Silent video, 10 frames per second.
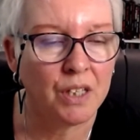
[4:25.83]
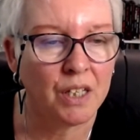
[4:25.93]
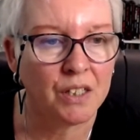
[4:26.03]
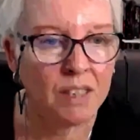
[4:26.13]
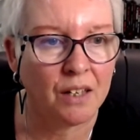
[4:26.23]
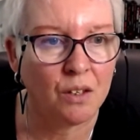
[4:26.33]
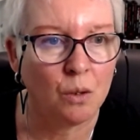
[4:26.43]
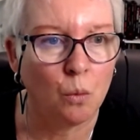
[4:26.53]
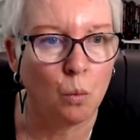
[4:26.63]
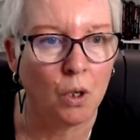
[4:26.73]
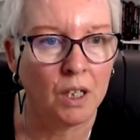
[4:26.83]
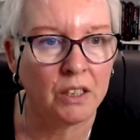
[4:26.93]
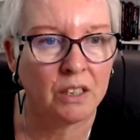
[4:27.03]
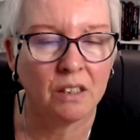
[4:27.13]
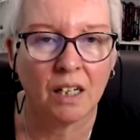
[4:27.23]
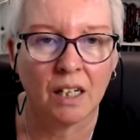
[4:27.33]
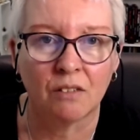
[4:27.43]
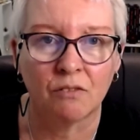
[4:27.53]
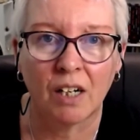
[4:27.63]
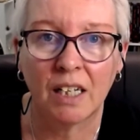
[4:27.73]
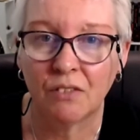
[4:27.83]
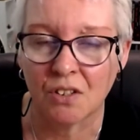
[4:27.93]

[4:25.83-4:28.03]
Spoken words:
there's another white raven.